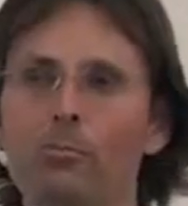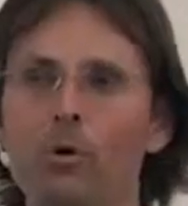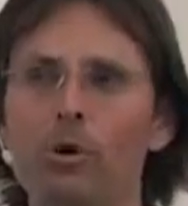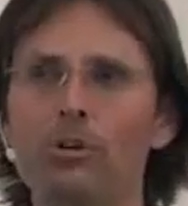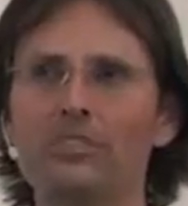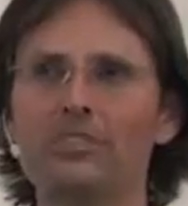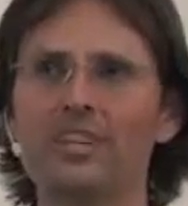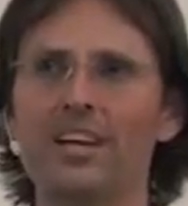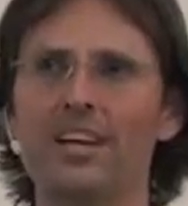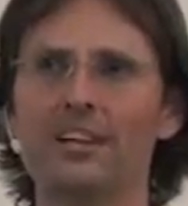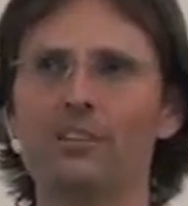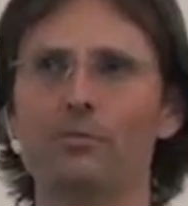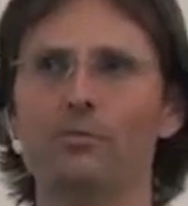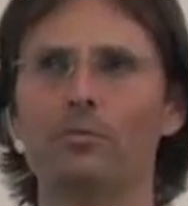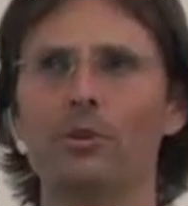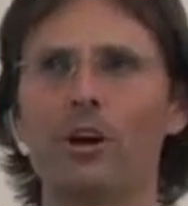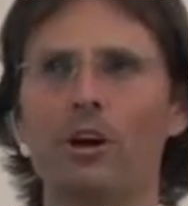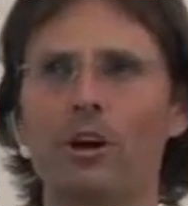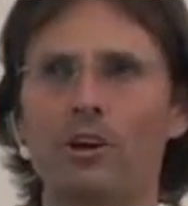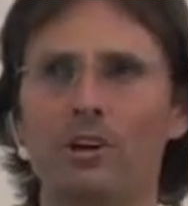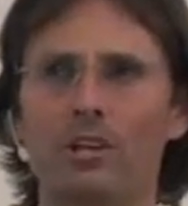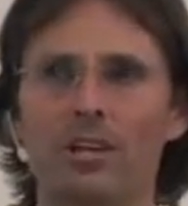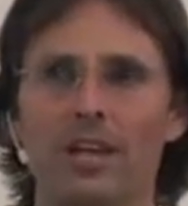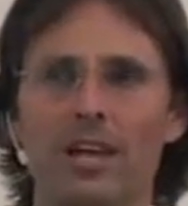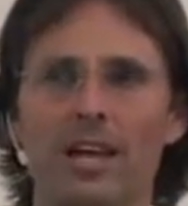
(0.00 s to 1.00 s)
walk down the
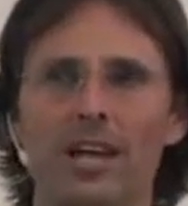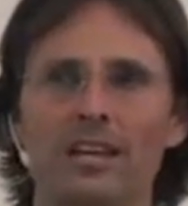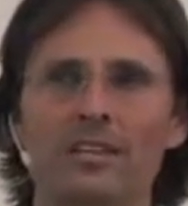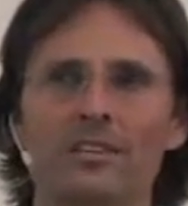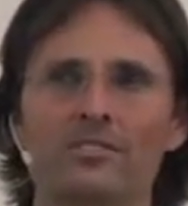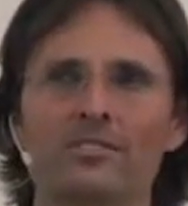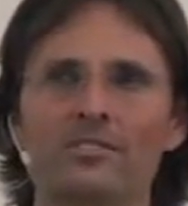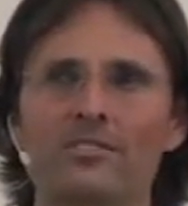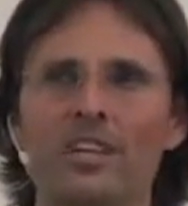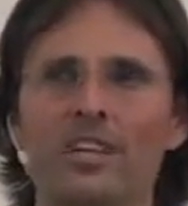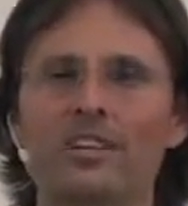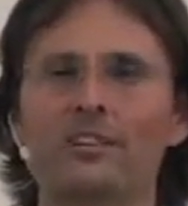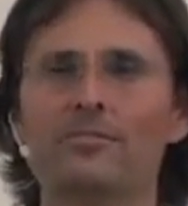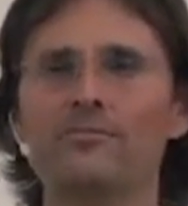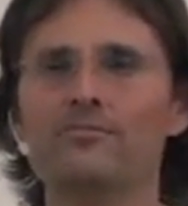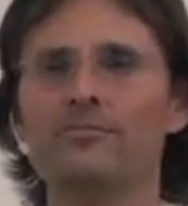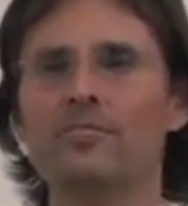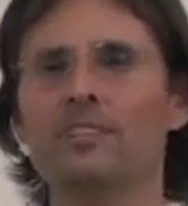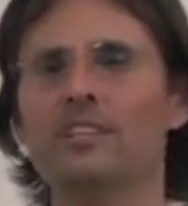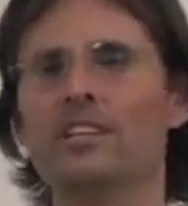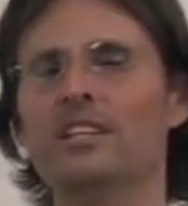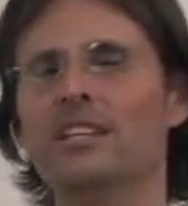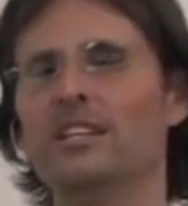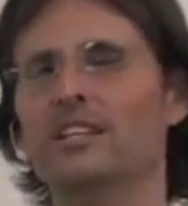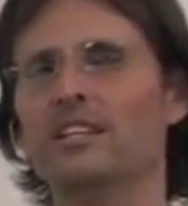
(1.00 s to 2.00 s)
road and instead of
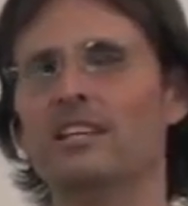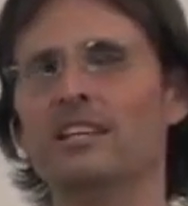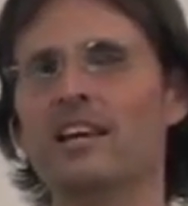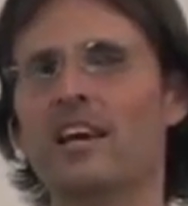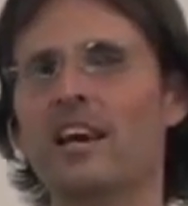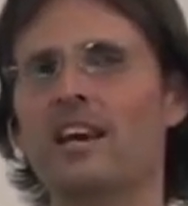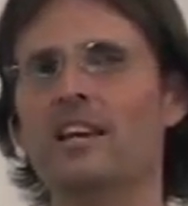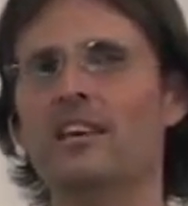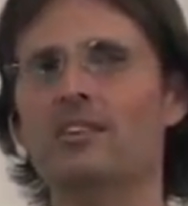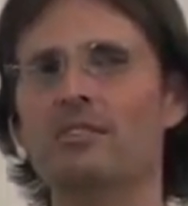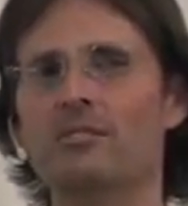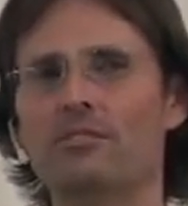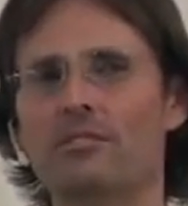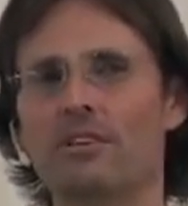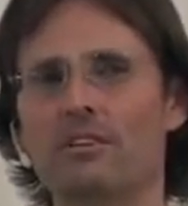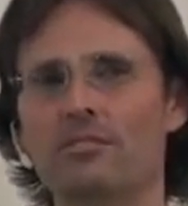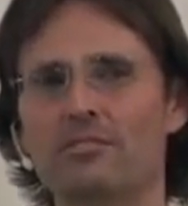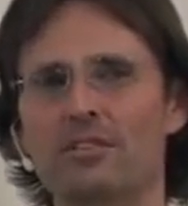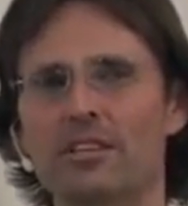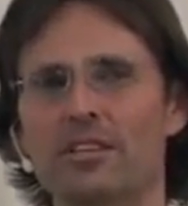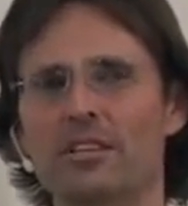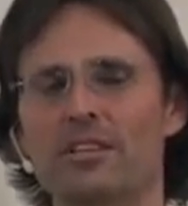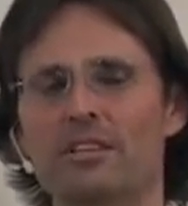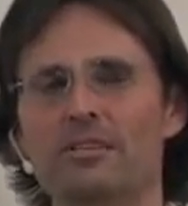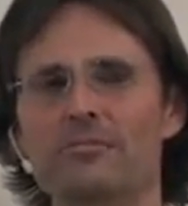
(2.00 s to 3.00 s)
feeling the anger of
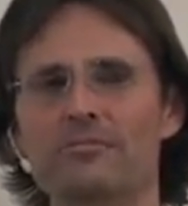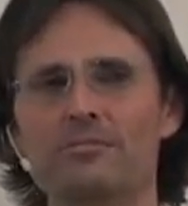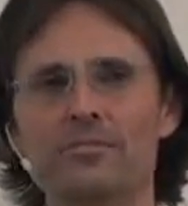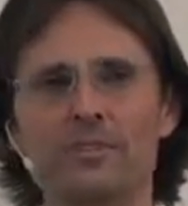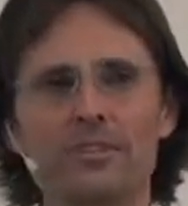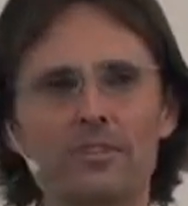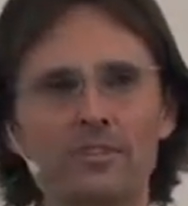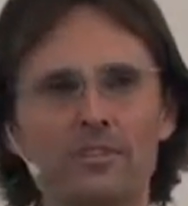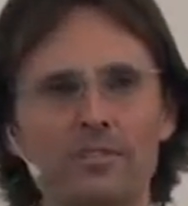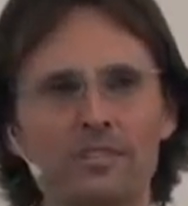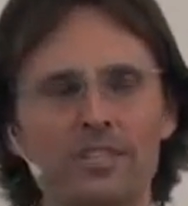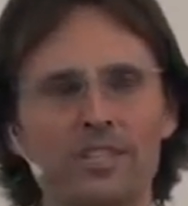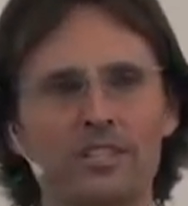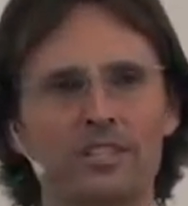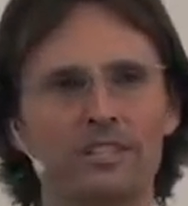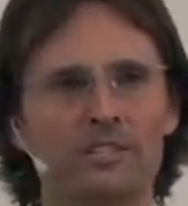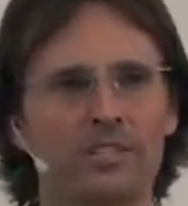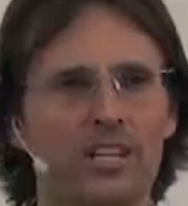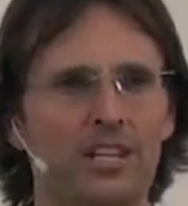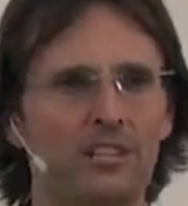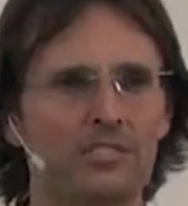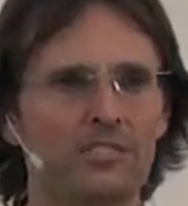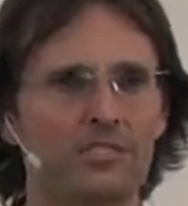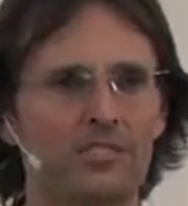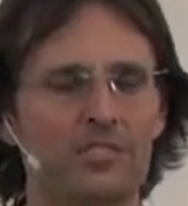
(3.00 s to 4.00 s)
it, feel the
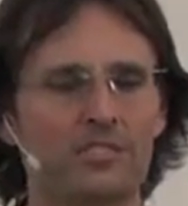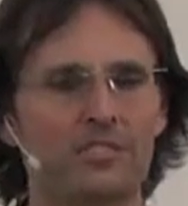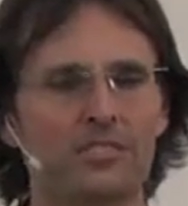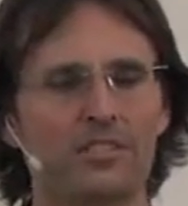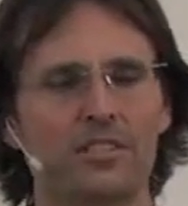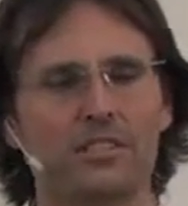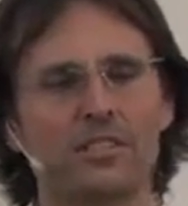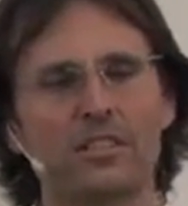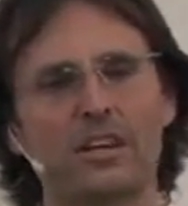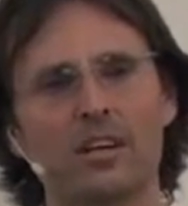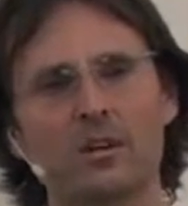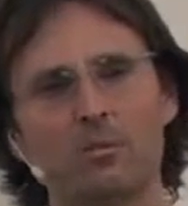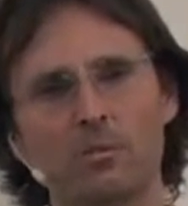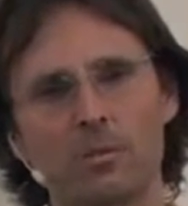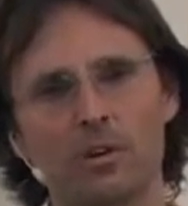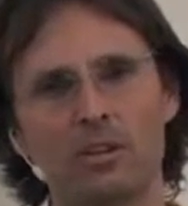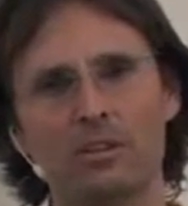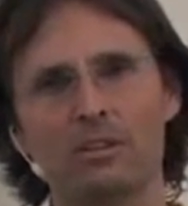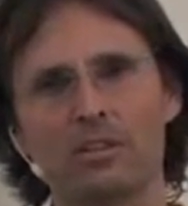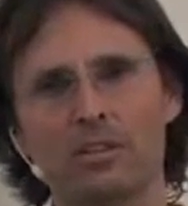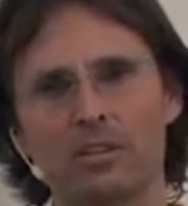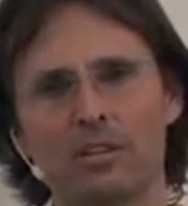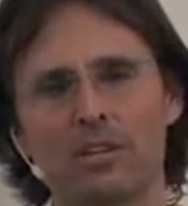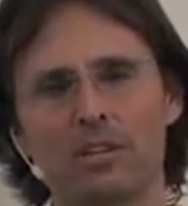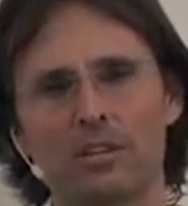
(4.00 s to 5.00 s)
injustice and go,
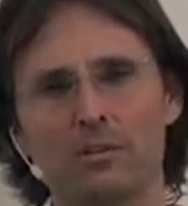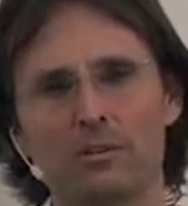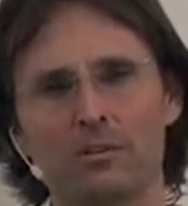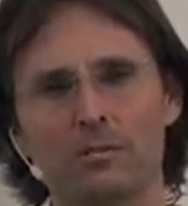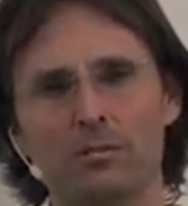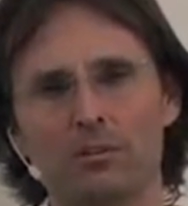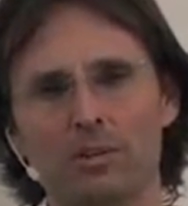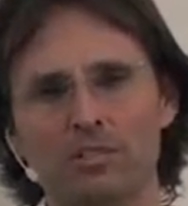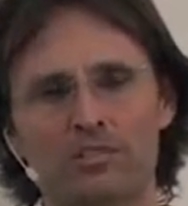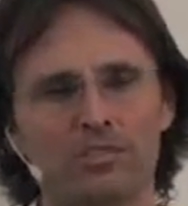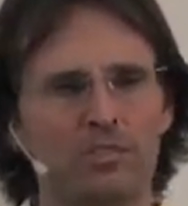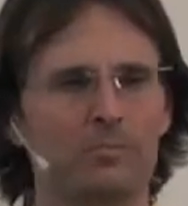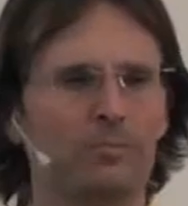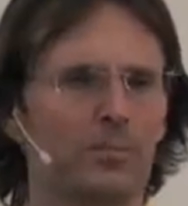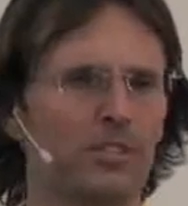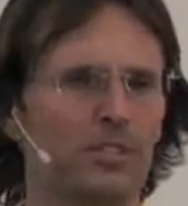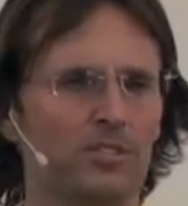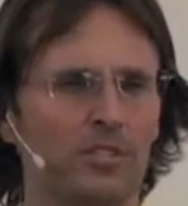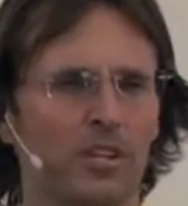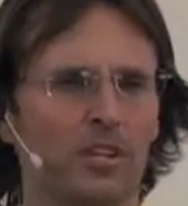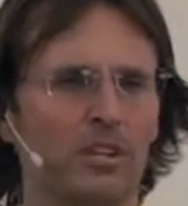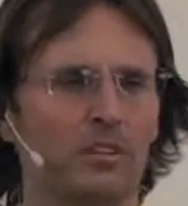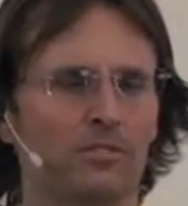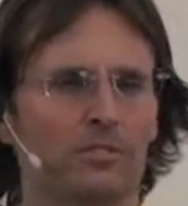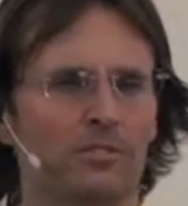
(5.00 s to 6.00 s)
what, you know, what's in my
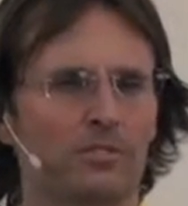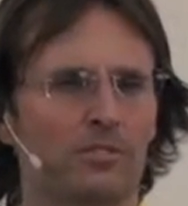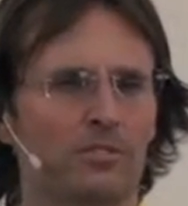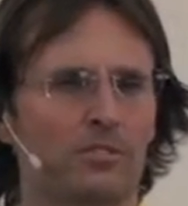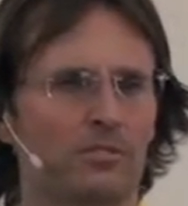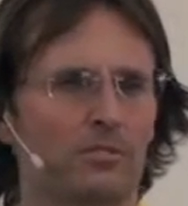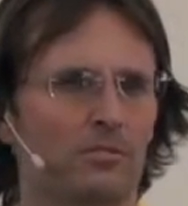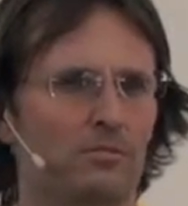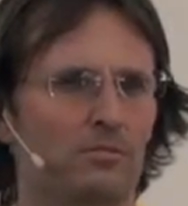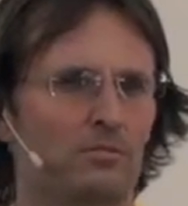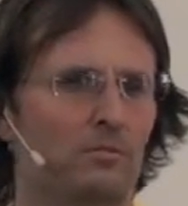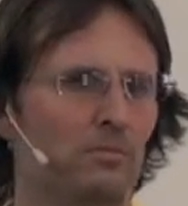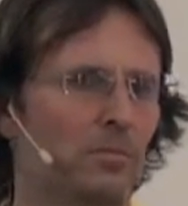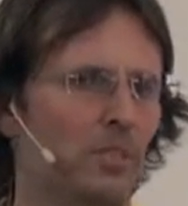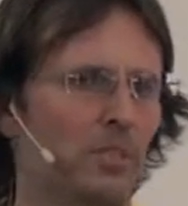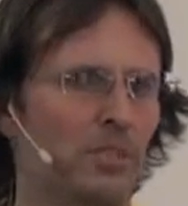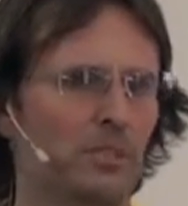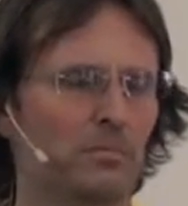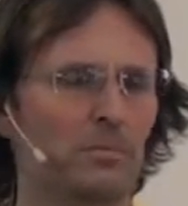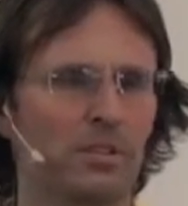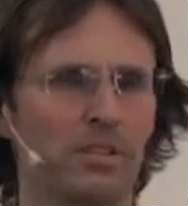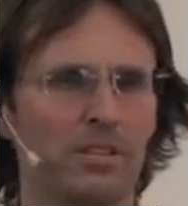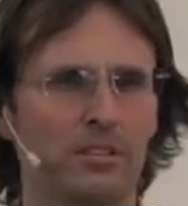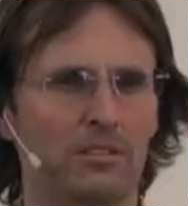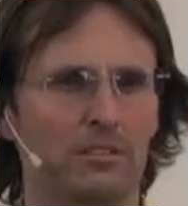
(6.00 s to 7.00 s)
childhood is
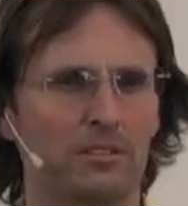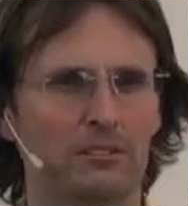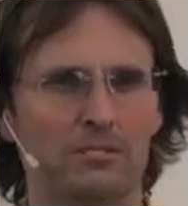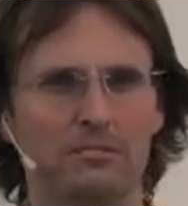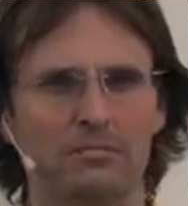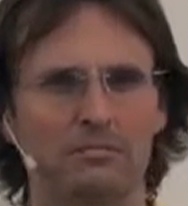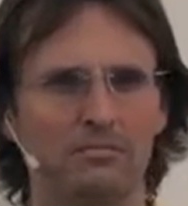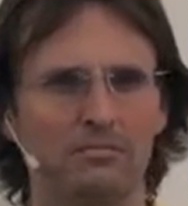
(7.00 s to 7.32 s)
really being.